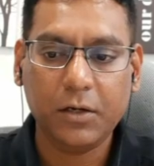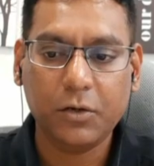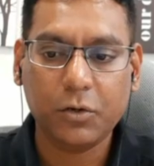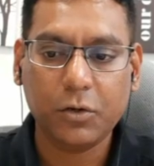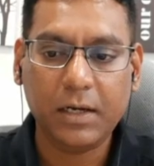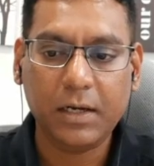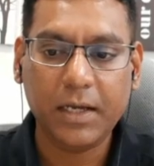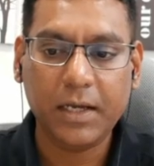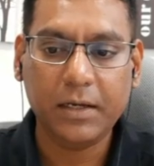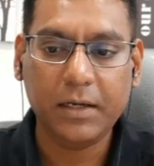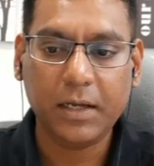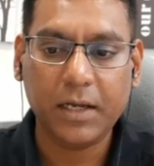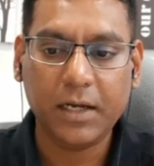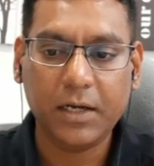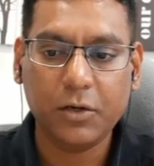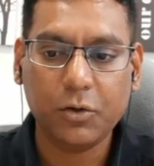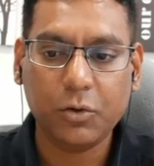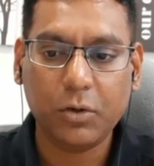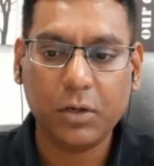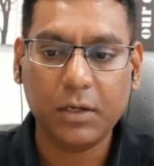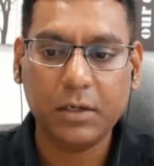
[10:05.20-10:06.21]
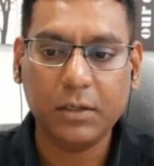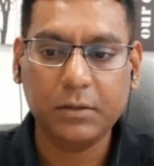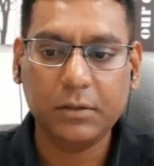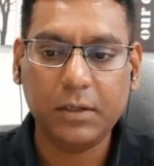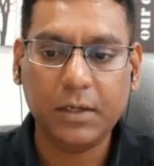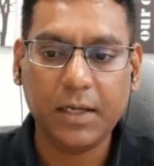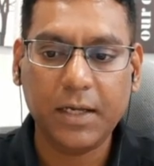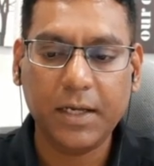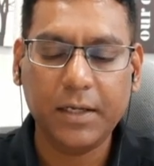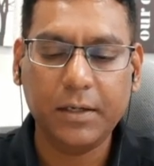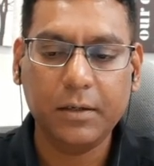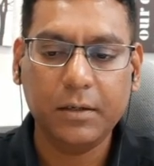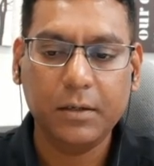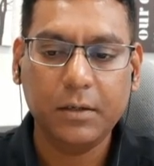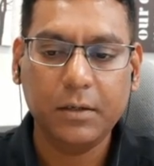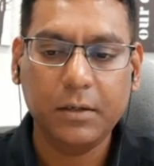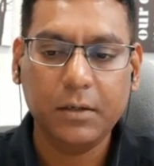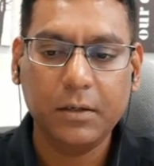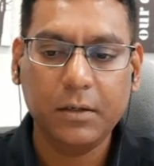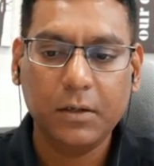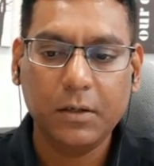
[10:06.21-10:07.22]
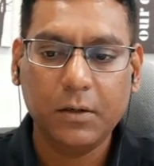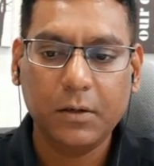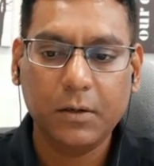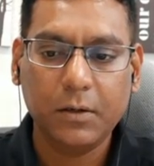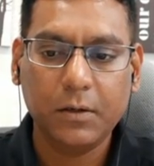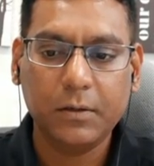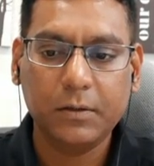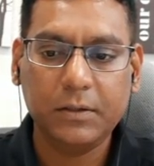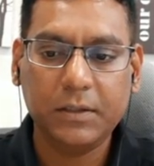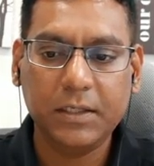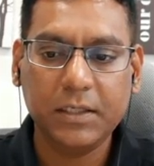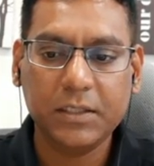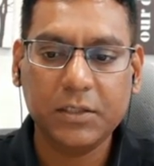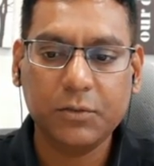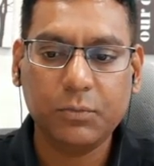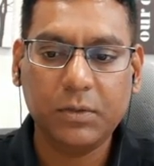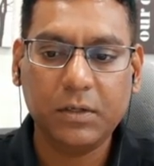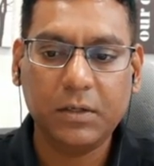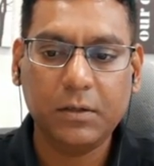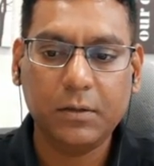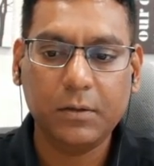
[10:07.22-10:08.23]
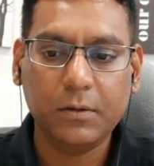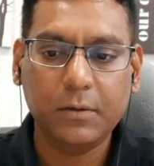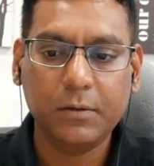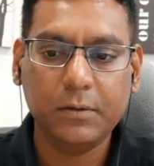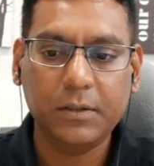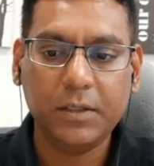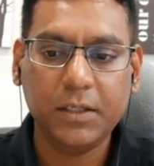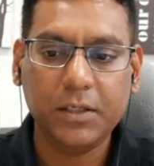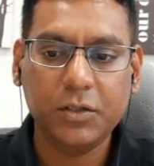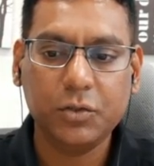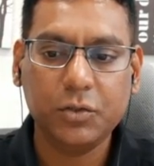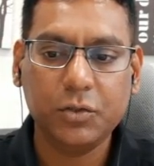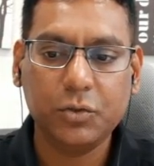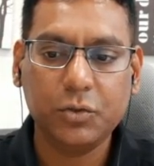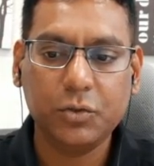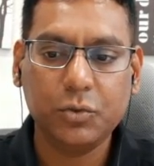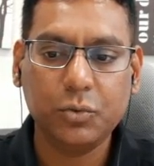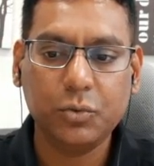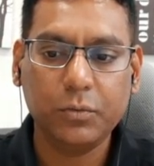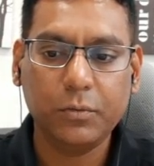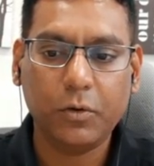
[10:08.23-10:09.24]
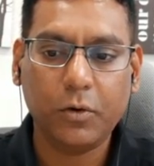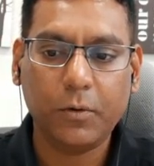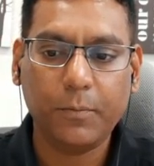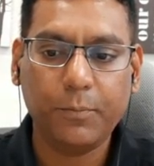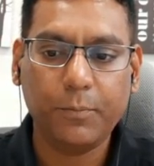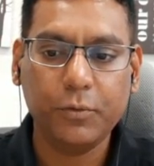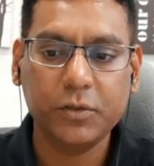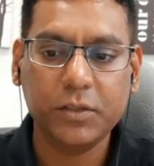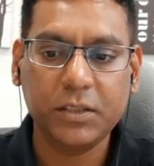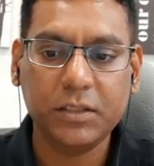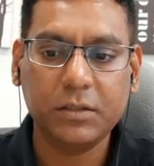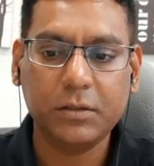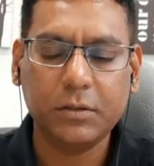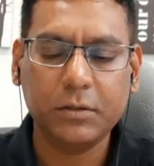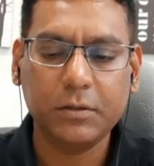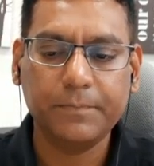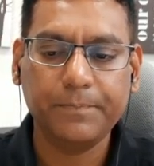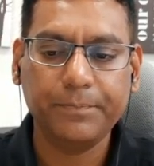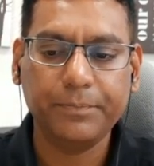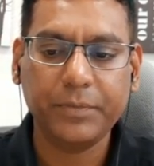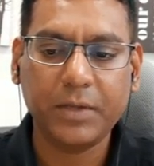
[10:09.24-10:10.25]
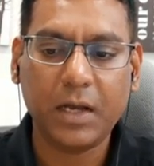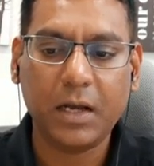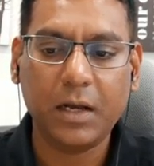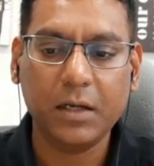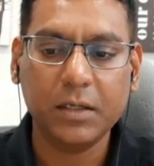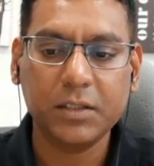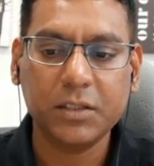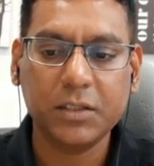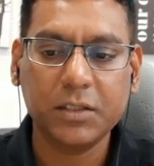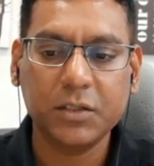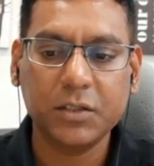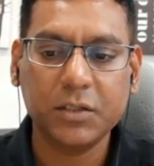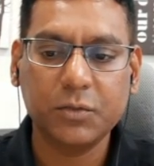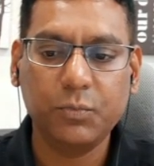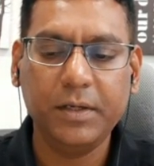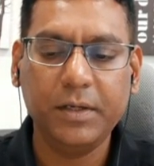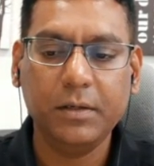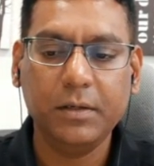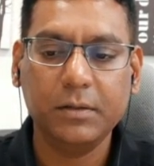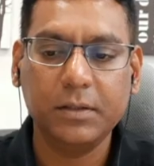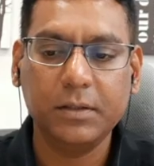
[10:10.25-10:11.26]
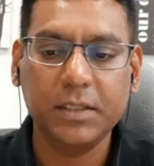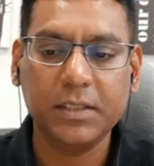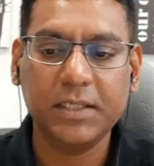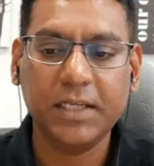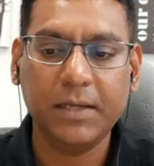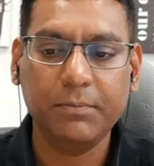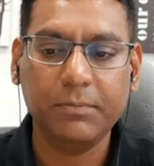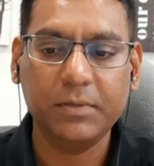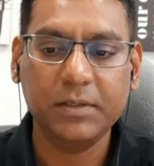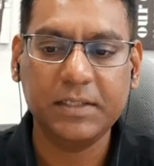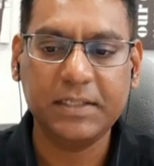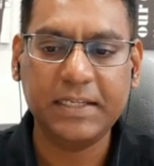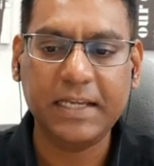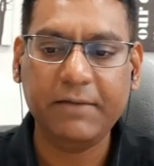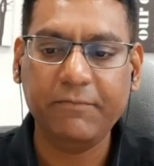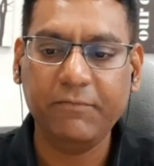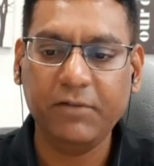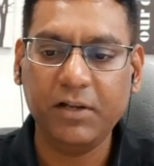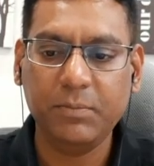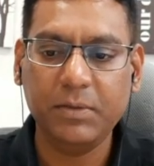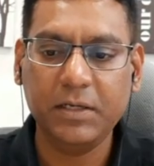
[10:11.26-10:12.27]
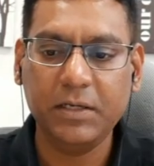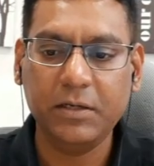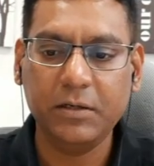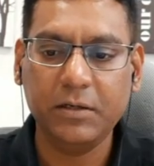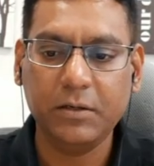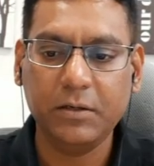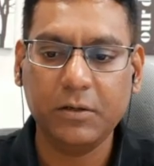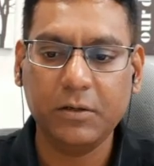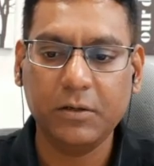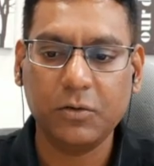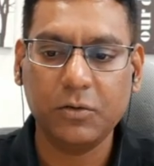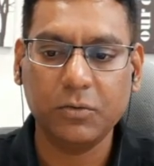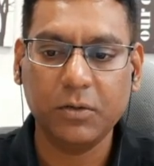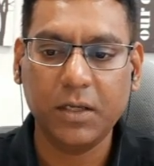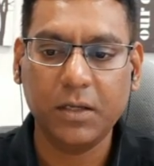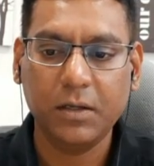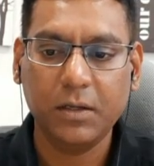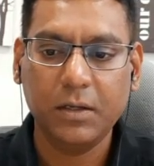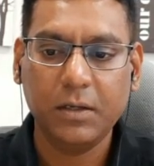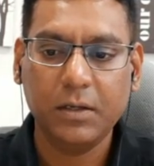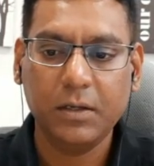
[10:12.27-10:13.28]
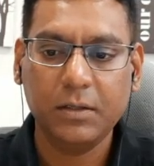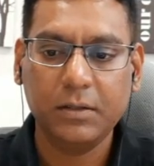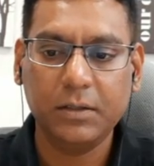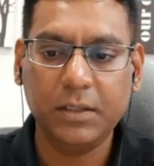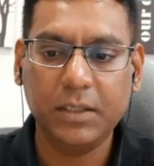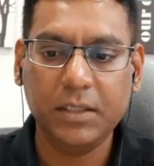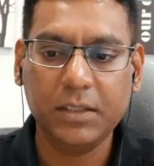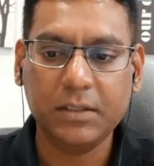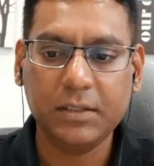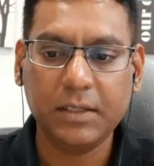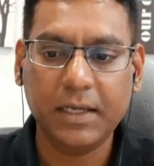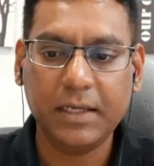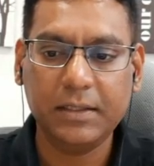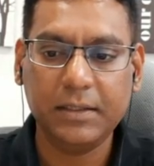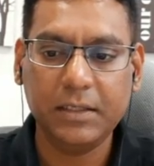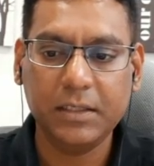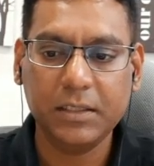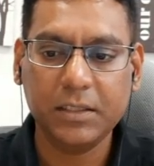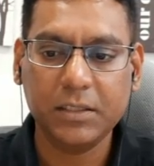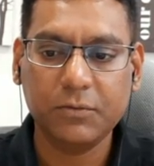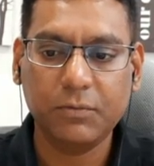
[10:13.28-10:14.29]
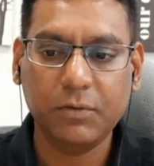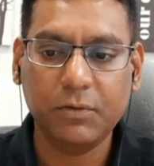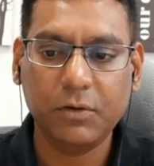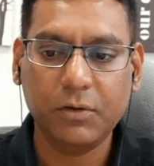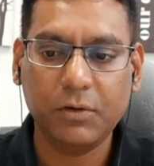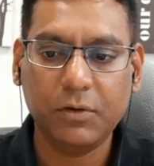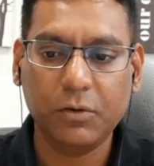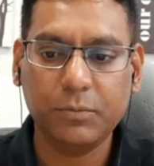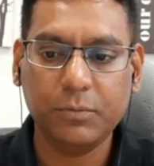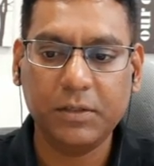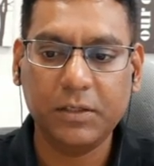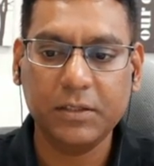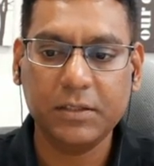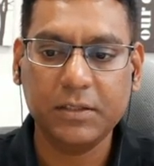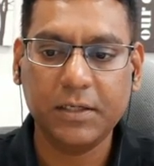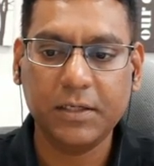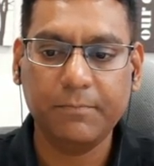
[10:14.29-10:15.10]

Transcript: line, I draw another line. these two opposite arcs will be the same. Same will be here also. Okay, this and this will also be the same,